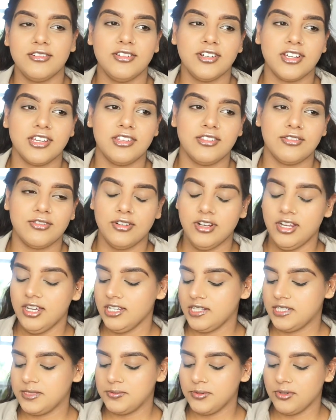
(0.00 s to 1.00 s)
looking through
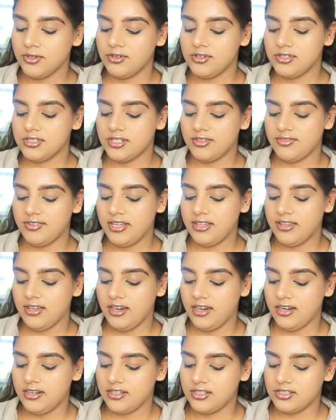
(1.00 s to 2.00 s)
like Explorer and stuff like
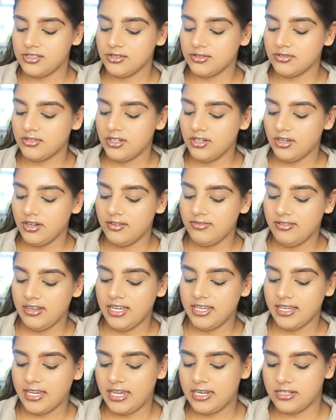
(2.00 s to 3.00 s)
that, and I saw a lot of
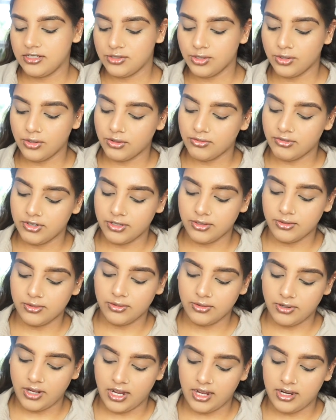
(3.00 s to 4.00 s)
like
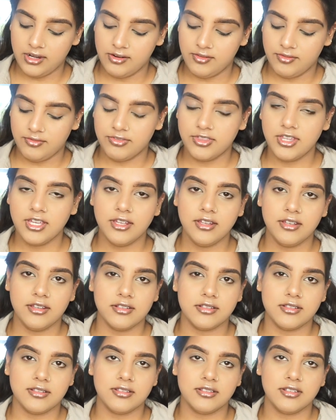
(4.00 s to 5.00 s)
editorial kind of
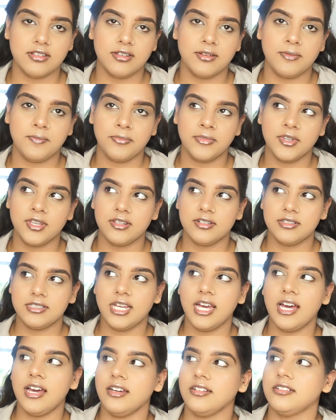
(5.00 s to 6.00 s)
things
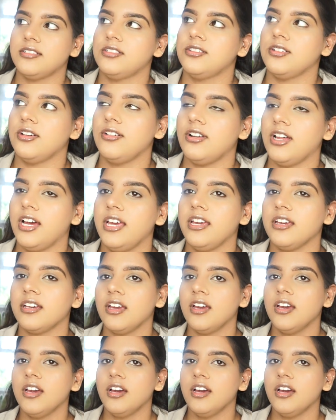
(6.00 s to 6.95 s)
tagged. So like